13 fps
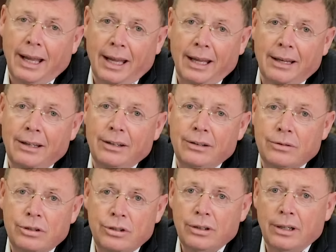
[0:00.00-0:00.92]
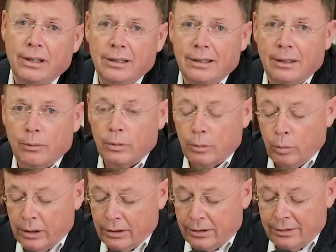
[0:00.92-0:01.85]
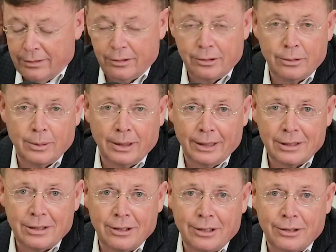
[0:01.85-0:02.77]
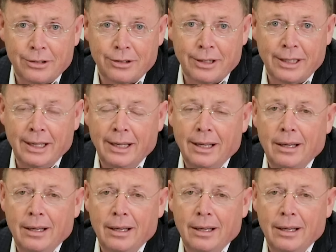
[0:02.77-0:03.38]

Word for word: and you should would want to listen to your attorney,